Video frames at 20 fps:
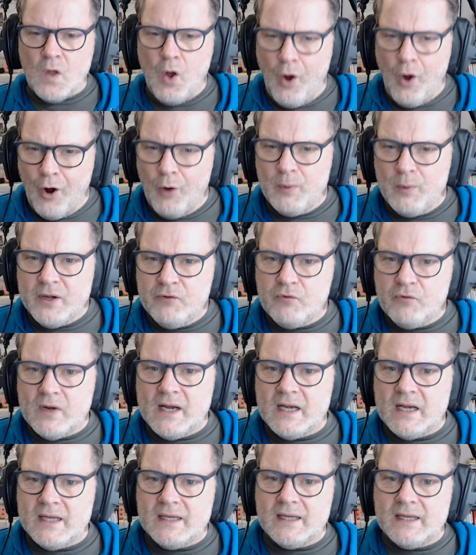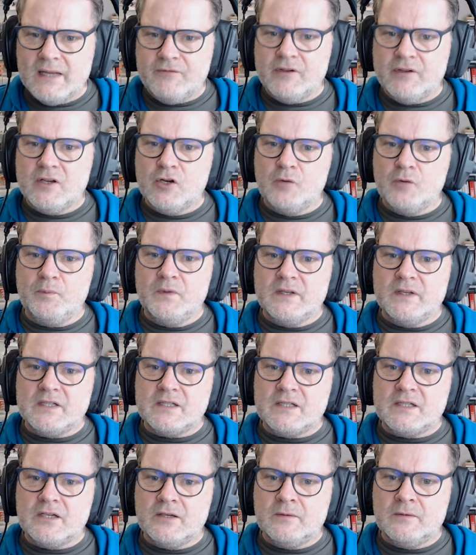are we really giving up
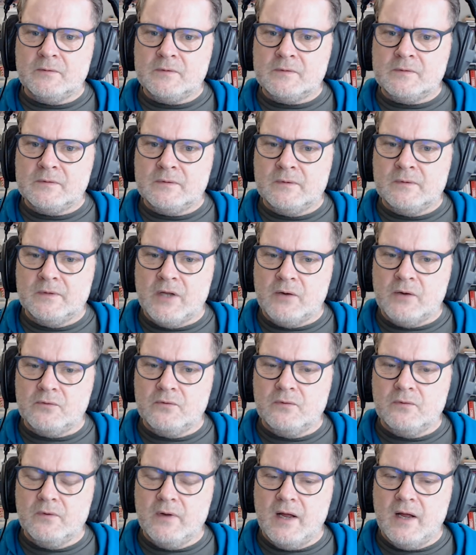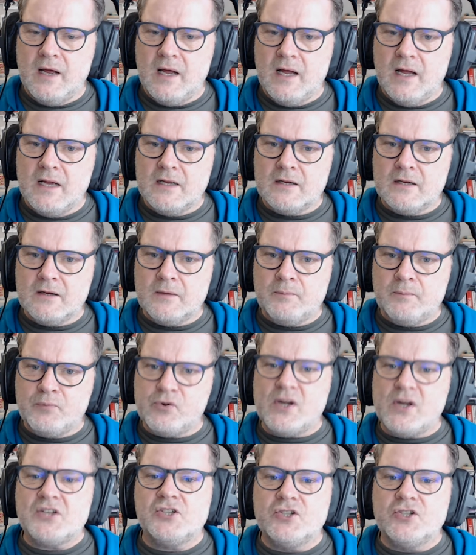this, you know, uh,
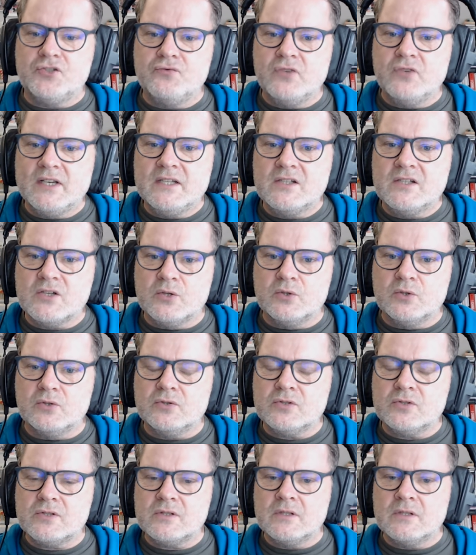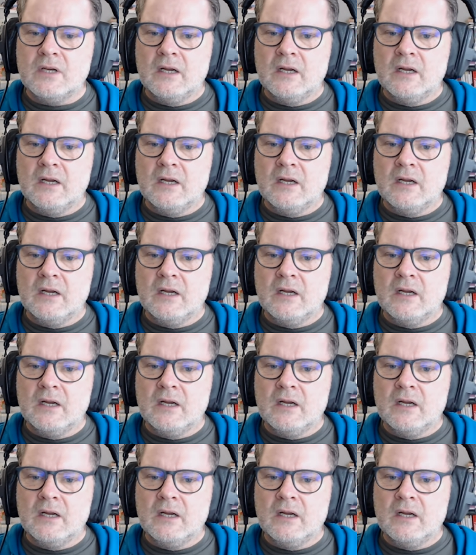precious resource